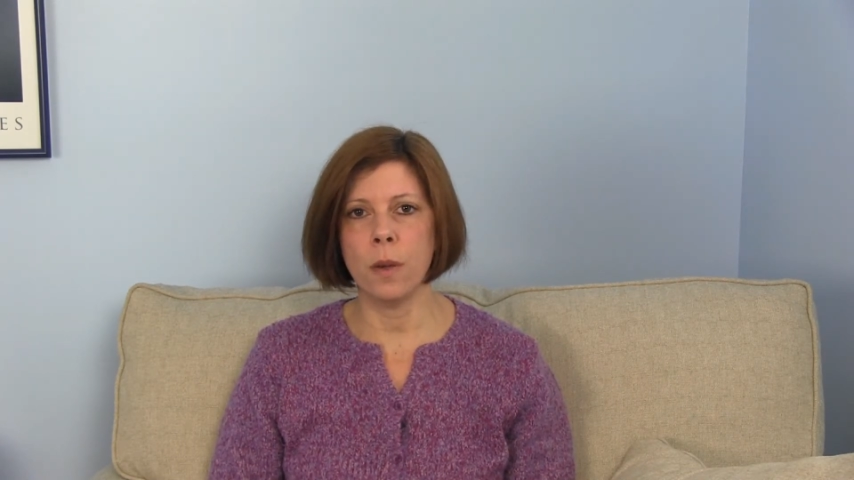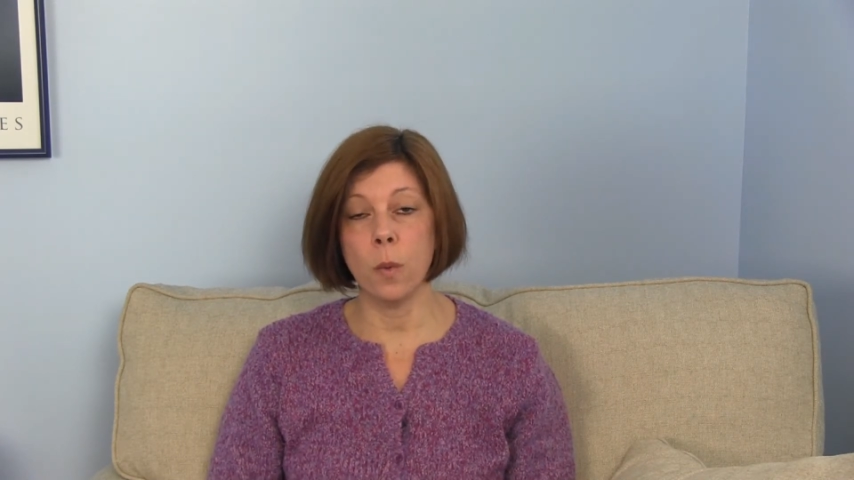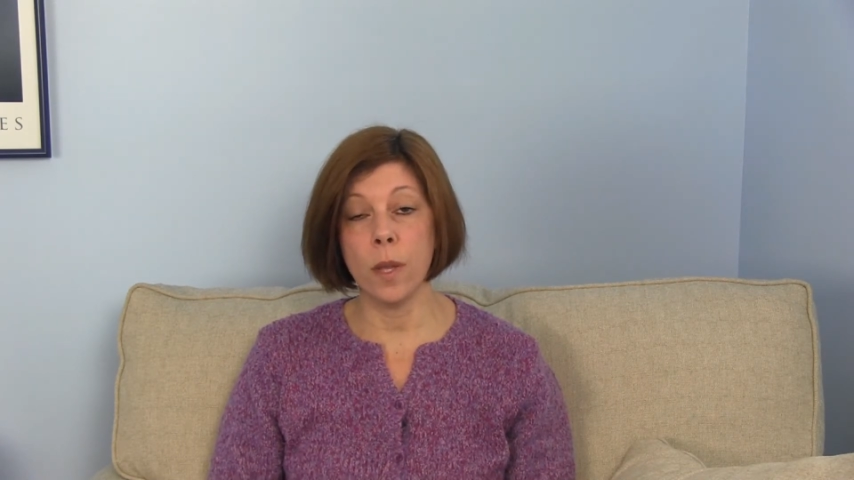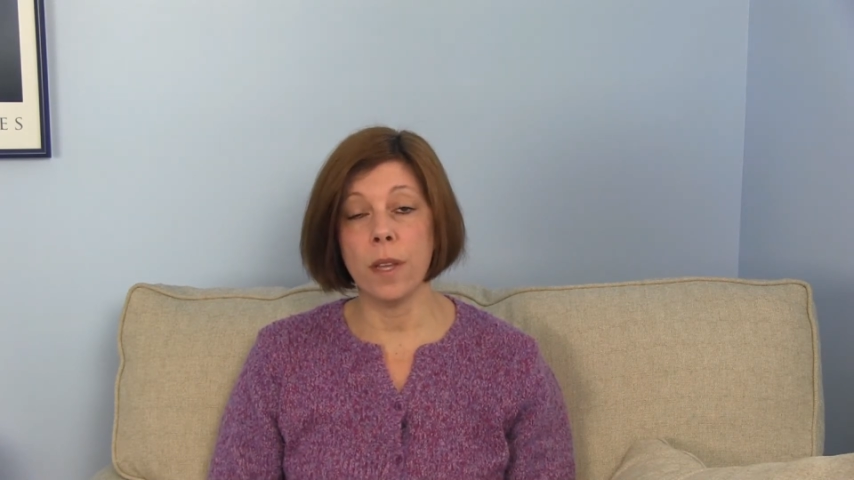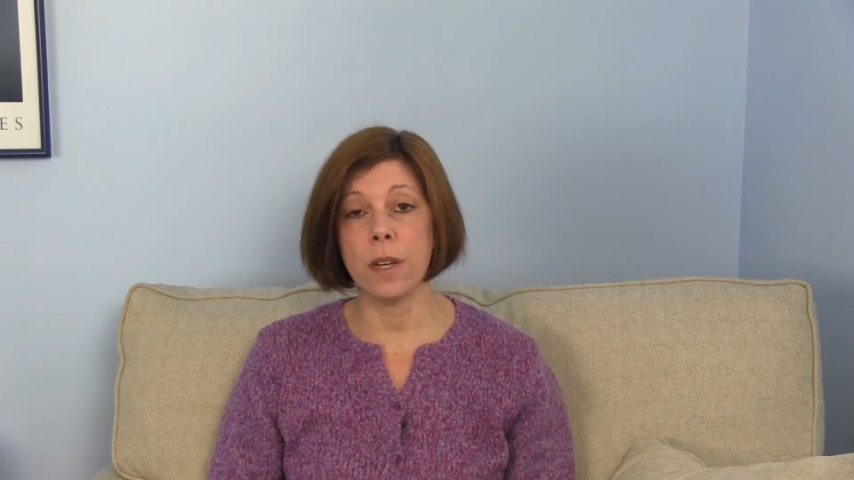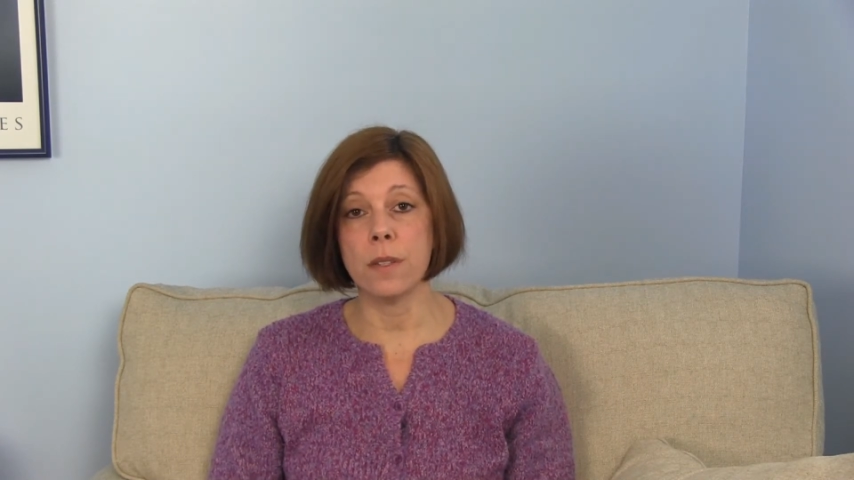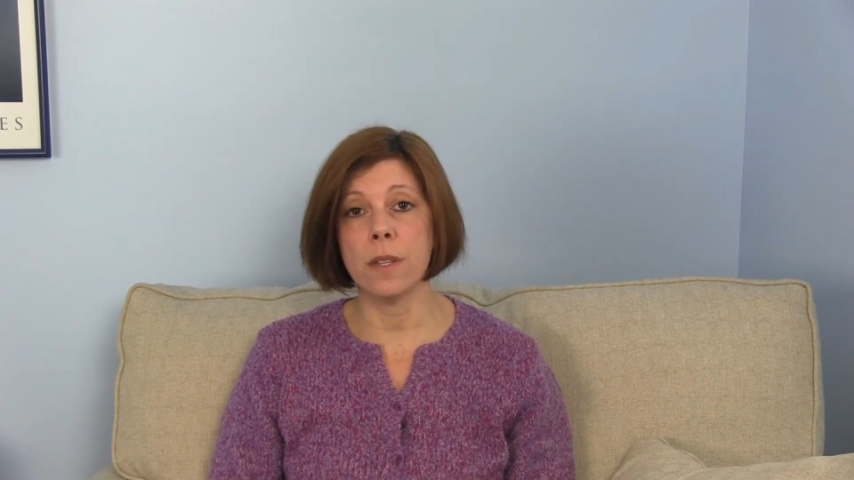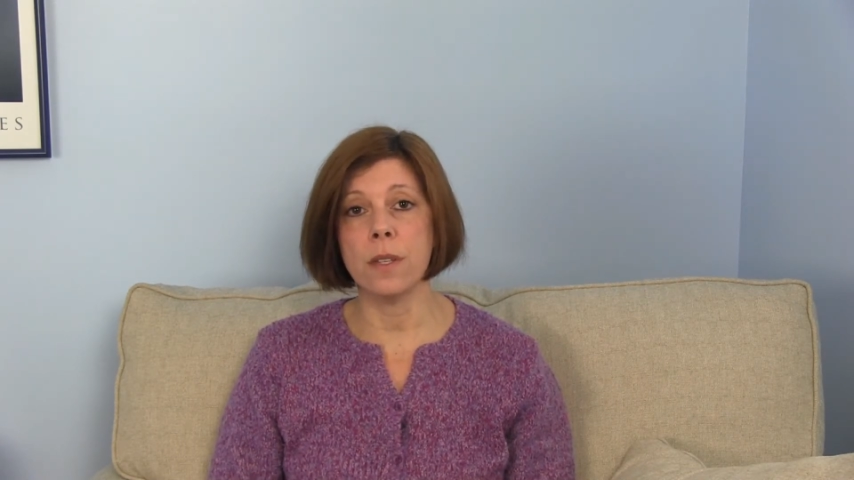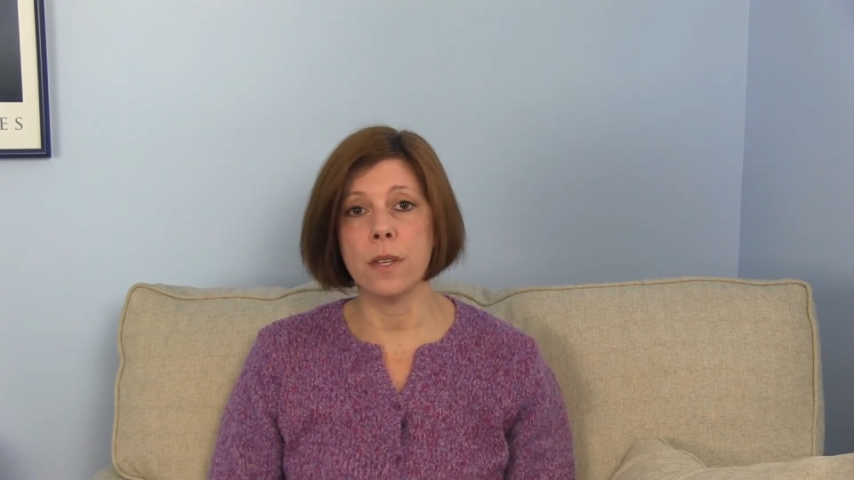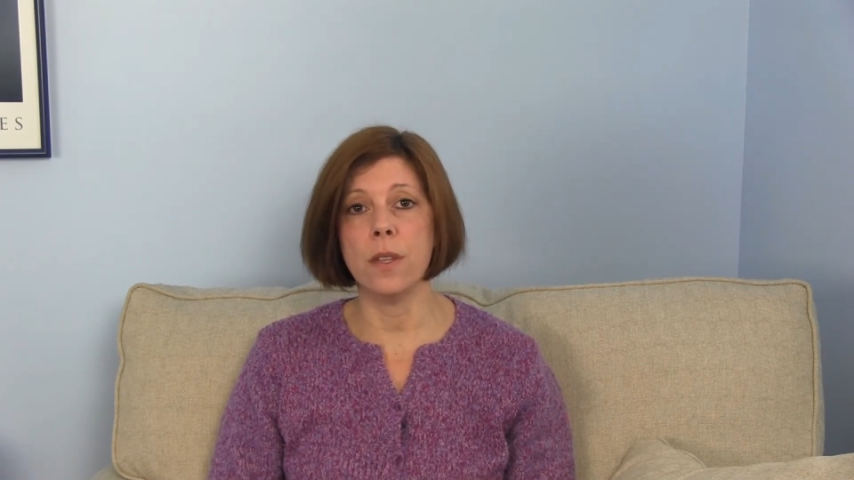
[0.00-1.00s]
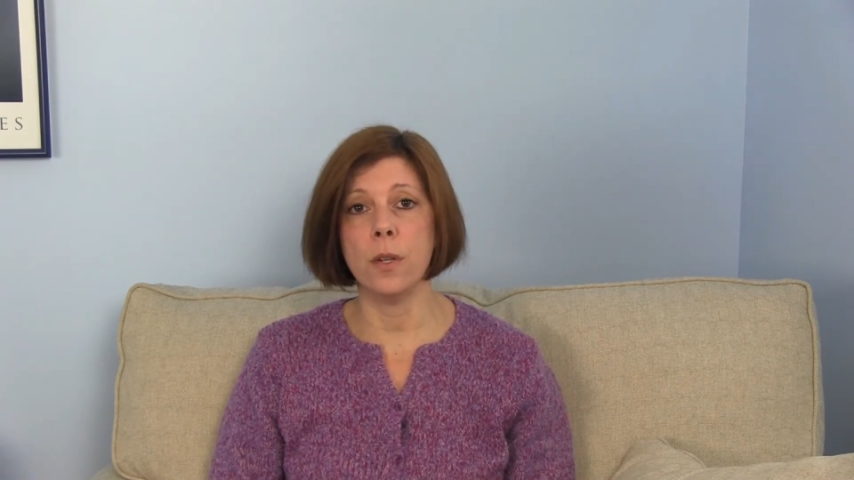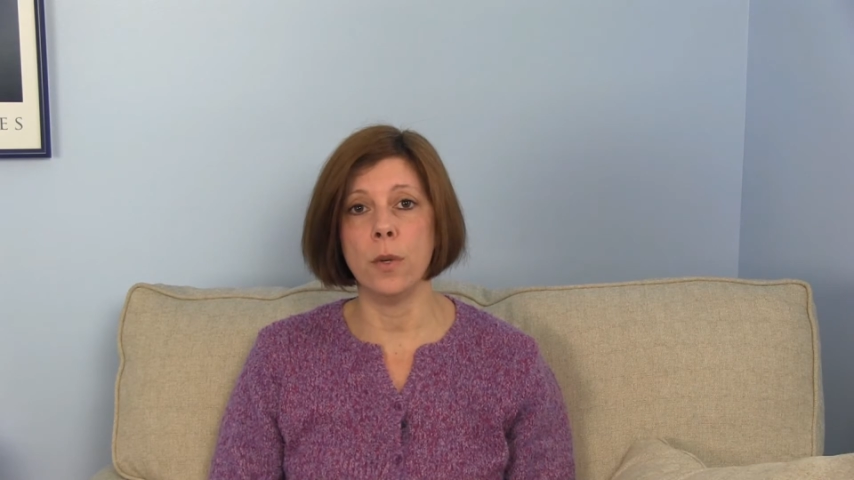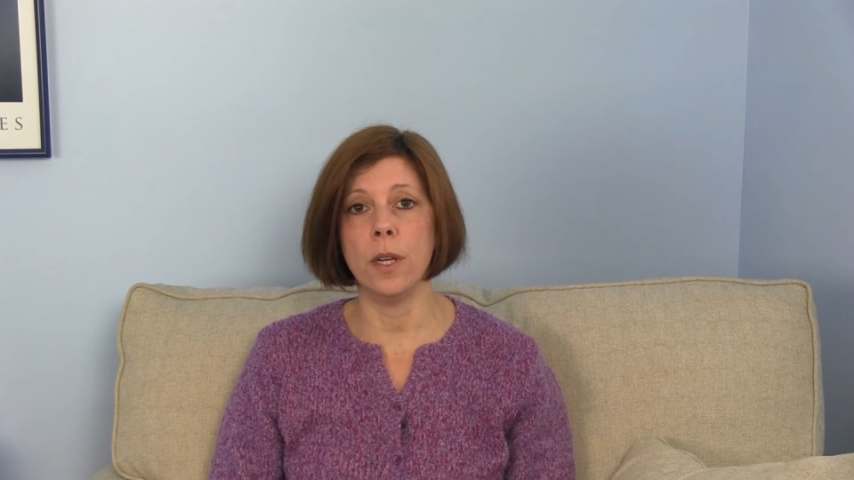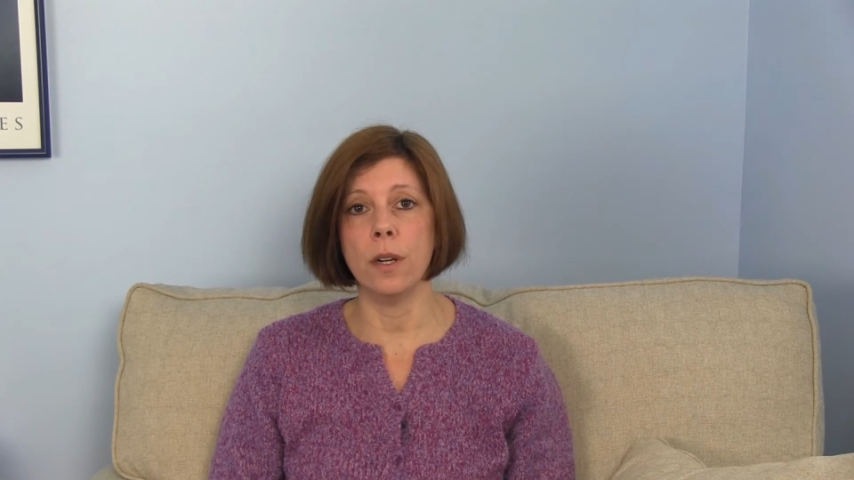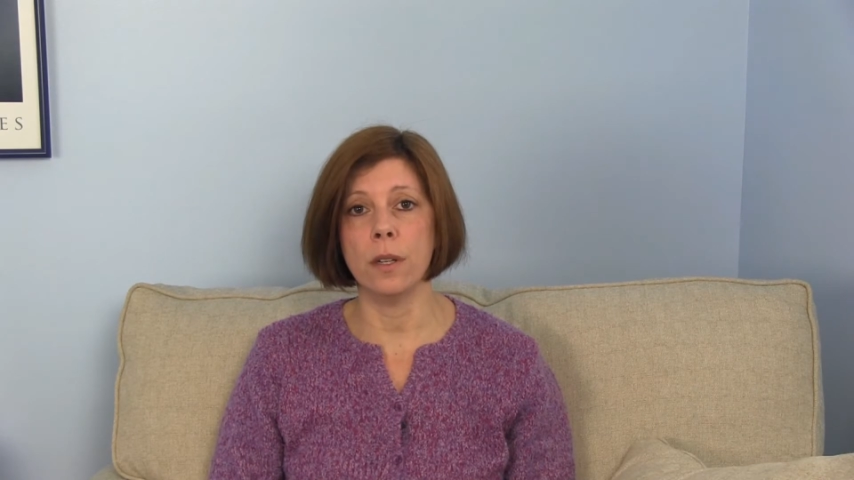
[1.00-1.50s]
with us into the new
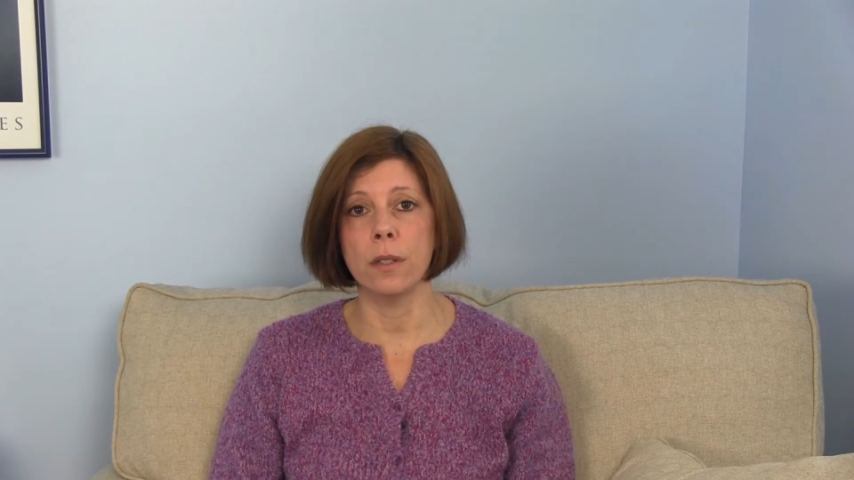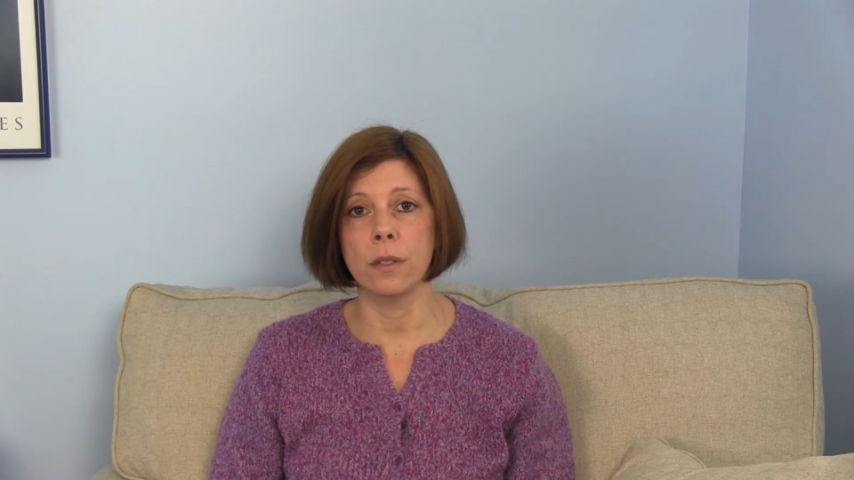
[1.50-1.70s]
year.